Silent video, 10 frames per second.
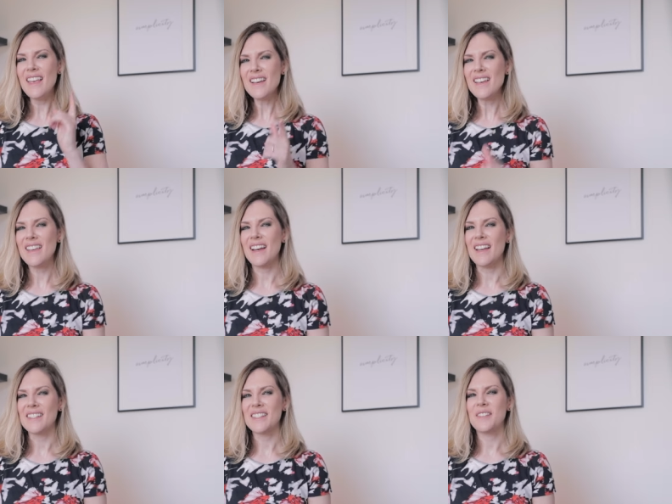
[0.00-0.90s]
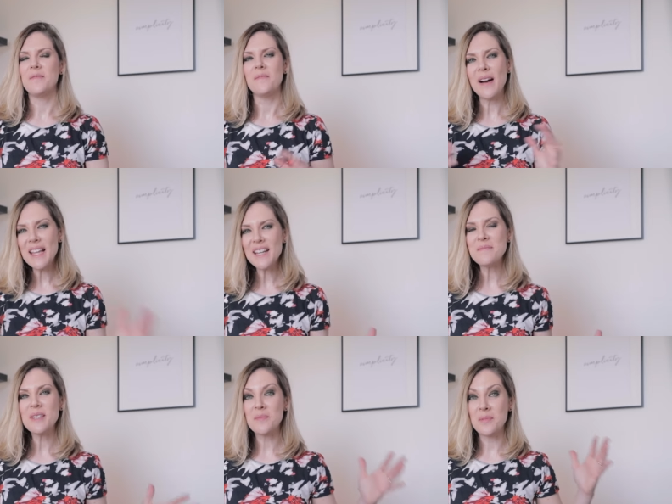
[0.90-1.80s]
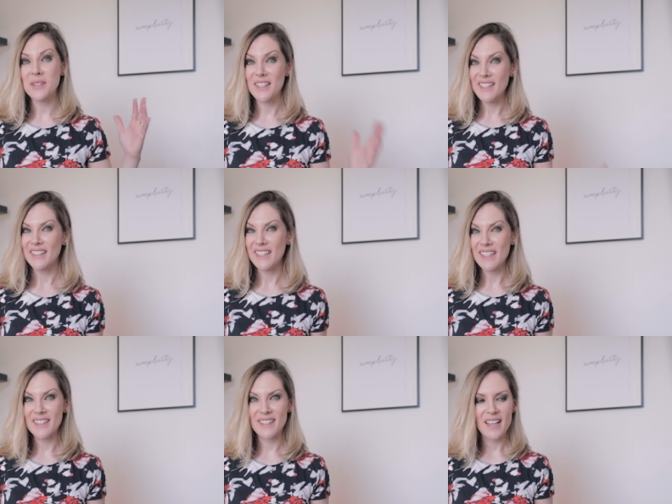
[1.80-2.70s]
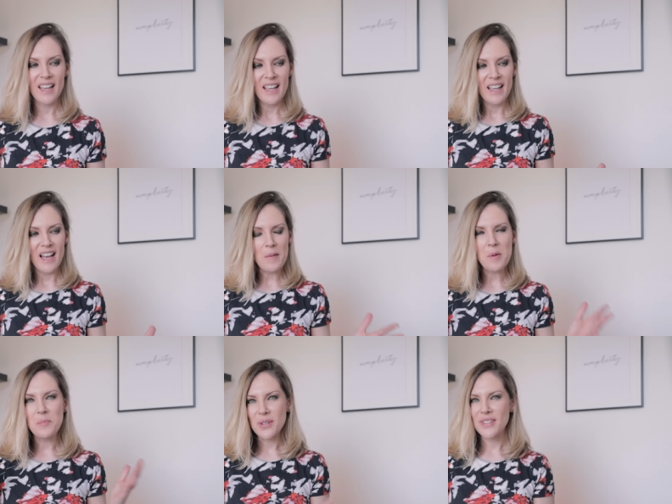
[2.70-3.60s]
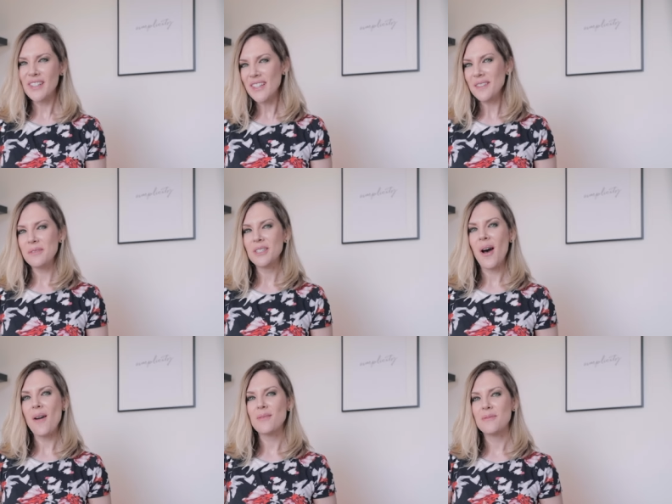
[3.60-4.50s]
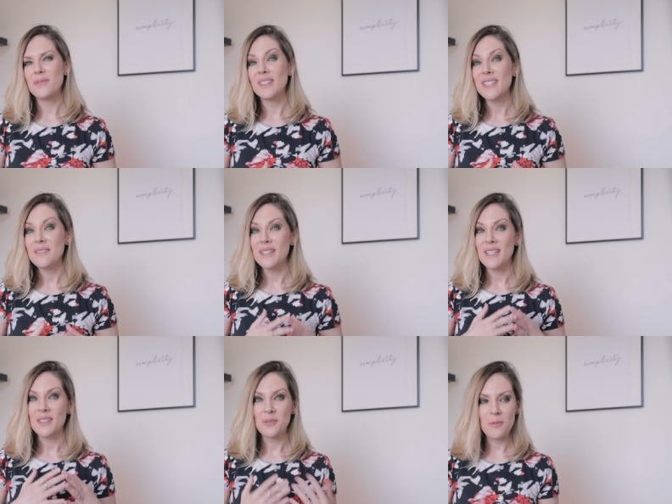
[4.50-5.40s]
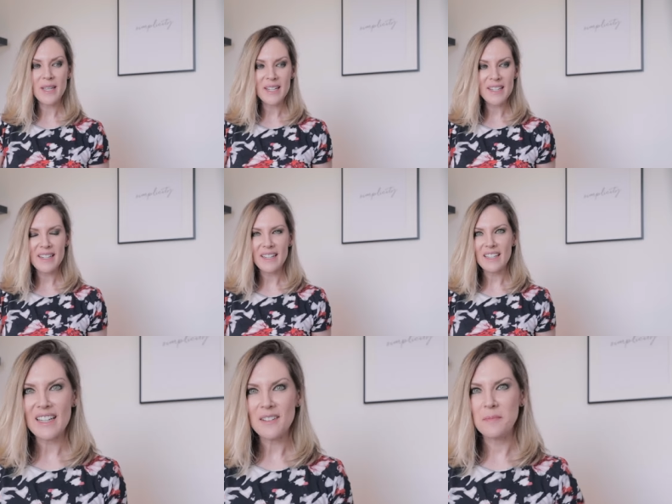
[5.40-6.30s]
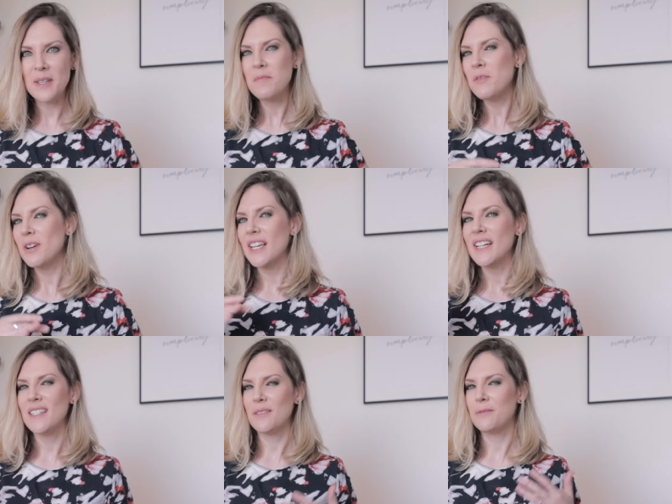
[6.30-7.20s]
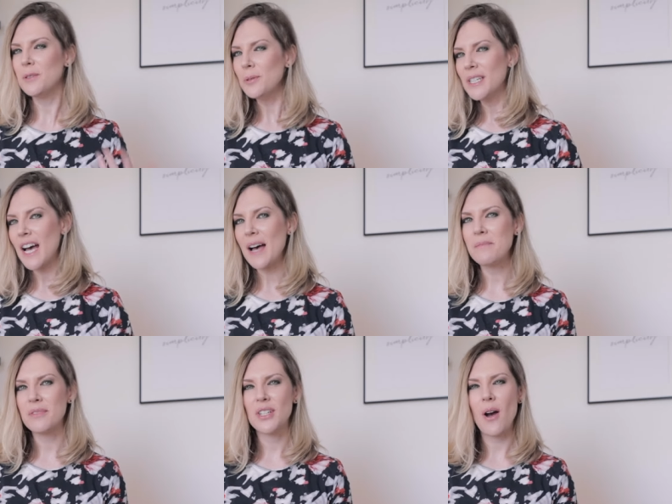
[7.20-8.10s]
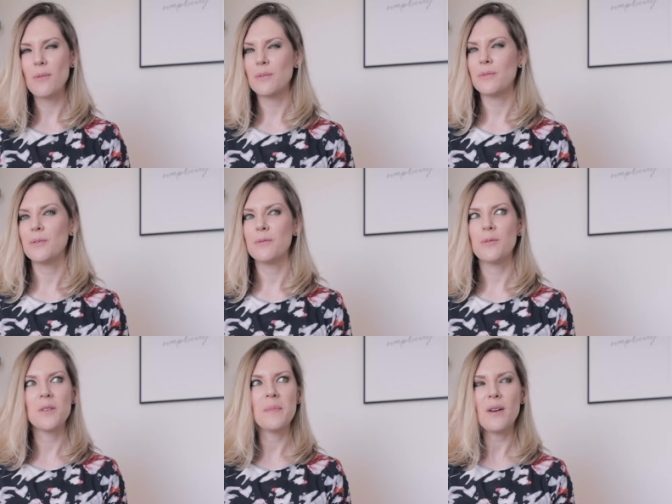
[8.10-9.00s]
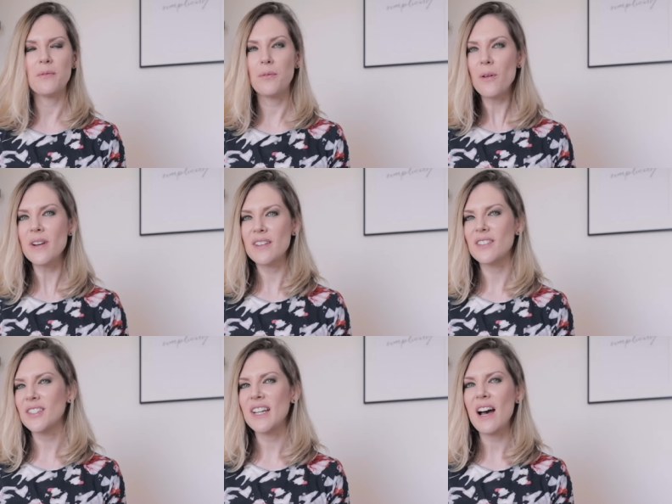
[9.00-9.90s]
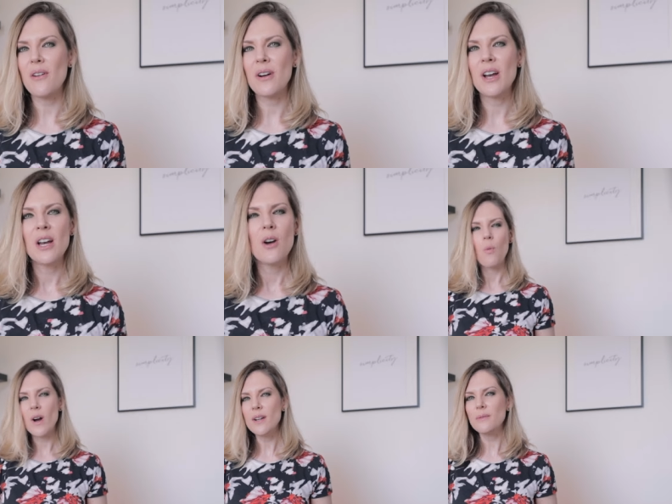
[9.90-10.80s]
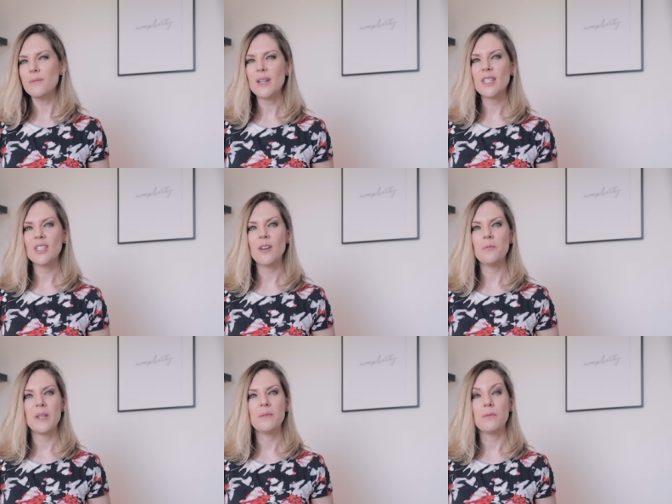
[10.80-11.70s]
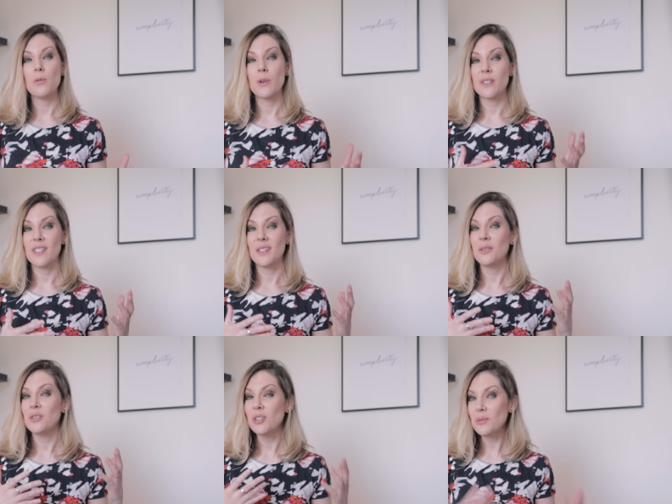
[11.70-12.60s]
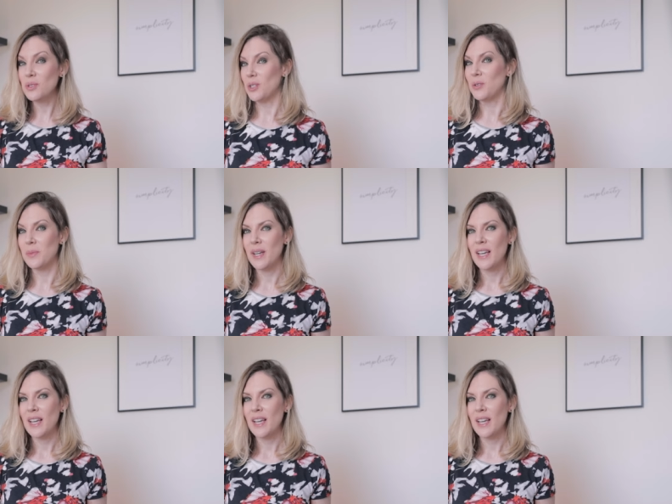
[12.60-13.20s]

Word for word: Hey guys, my name is Priscila Elias. I'm a Brazilian photographer living in Sweden. I've been working as a full-time photographer for about 4 years now, one of which I've been focusing on YouTube.